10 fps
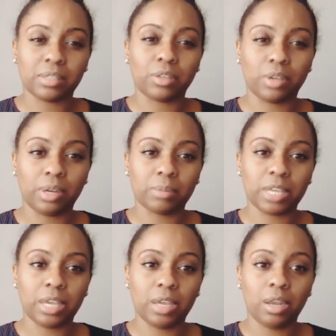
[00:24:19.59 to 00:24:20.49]
You get what I'm
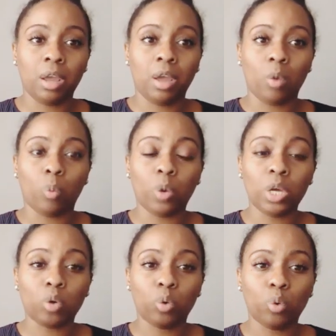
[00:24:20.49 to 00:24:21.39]
saying?
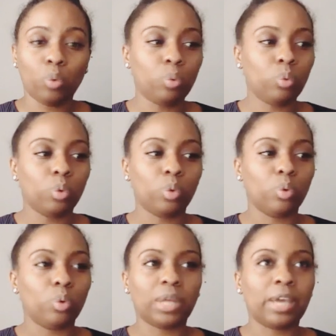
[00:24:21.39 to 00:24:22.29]
What, who,
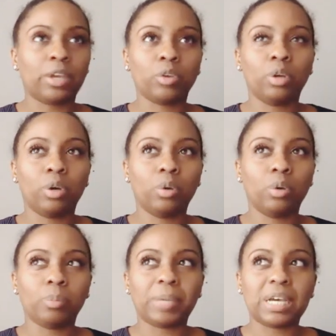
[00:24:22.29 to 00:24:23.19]
like, you
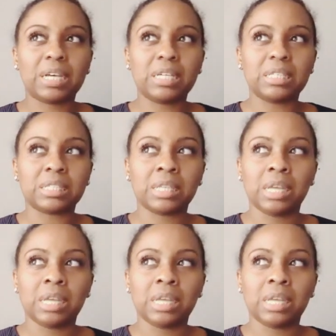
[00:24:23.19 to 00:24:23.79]
know, because